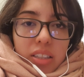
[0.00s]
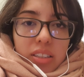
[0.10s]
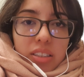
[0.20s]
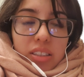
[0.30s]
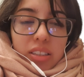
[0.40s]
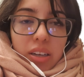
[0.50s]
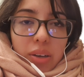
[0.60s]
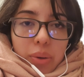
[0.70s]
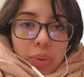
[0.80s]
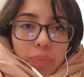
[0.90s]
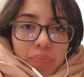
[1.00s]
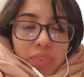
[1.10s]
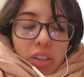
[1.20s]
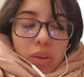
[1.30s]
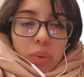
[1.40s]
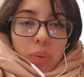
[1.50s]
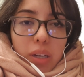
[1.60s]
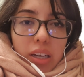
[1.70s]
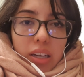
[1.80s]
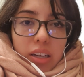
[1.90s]
So
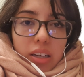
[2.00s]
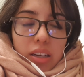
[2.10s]
we